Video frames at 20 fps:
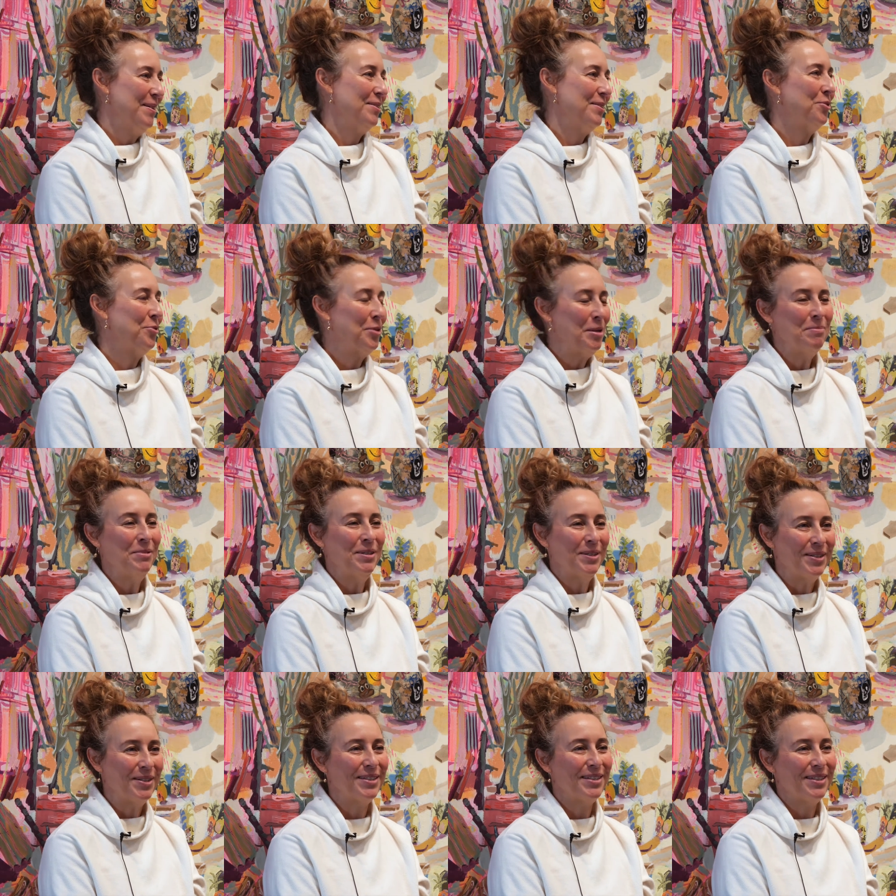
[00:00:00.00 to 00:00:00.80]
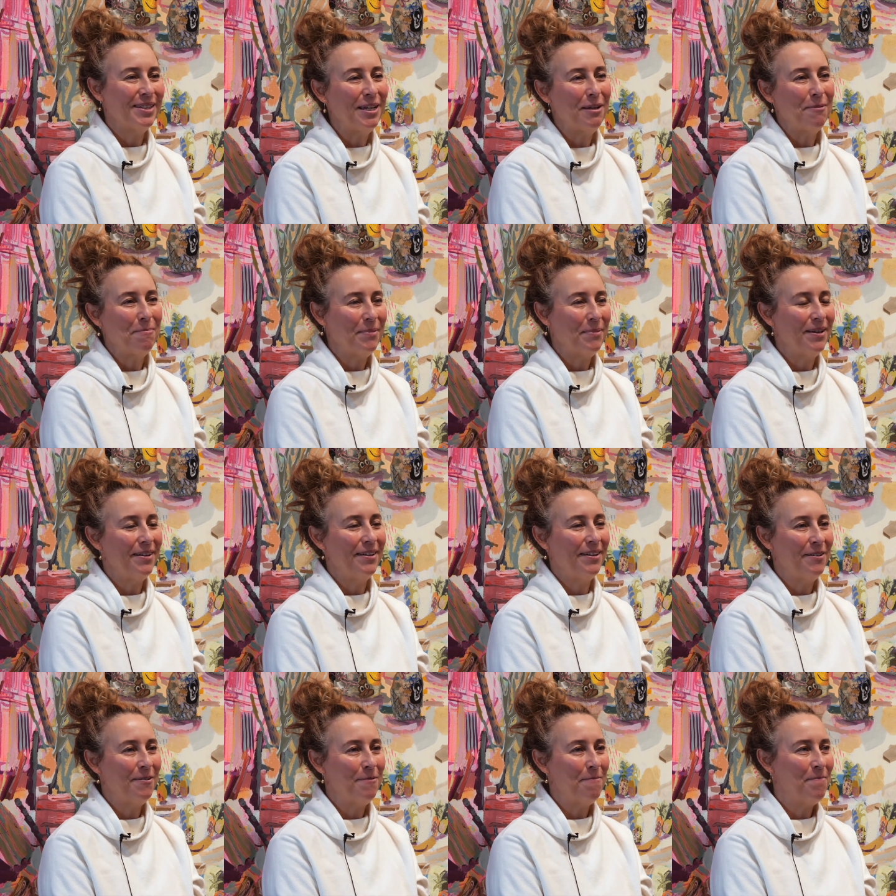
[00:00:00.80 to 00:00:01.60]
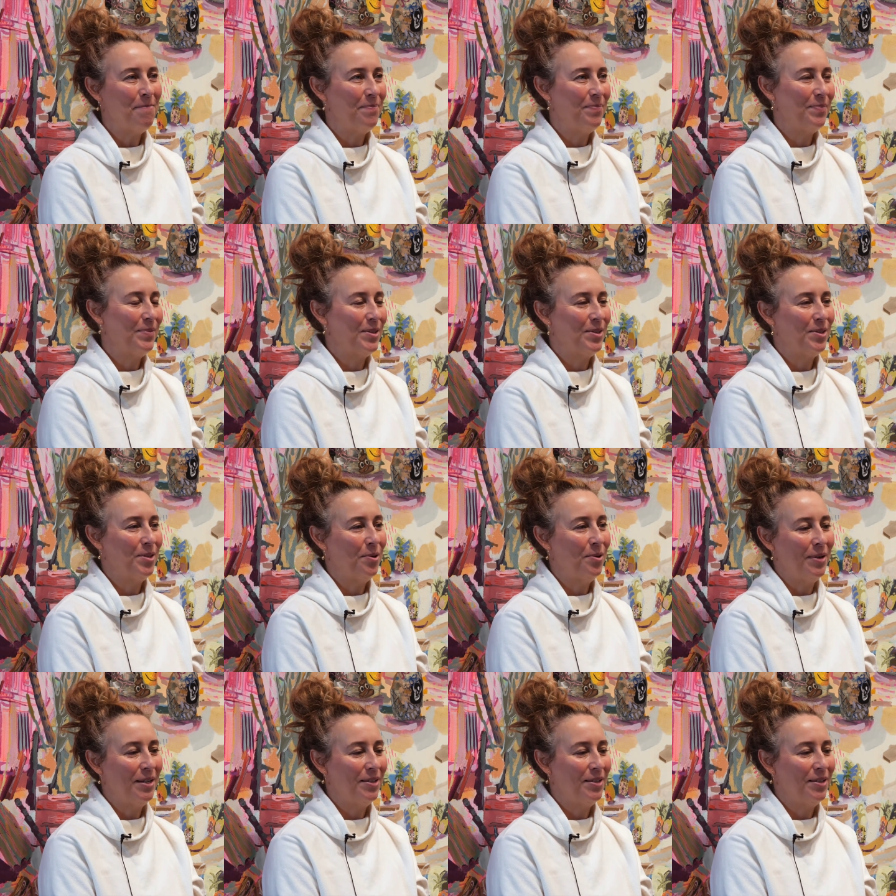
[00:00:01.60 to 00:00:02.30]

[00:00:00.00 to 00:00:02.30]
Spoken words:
dreamless sleep. So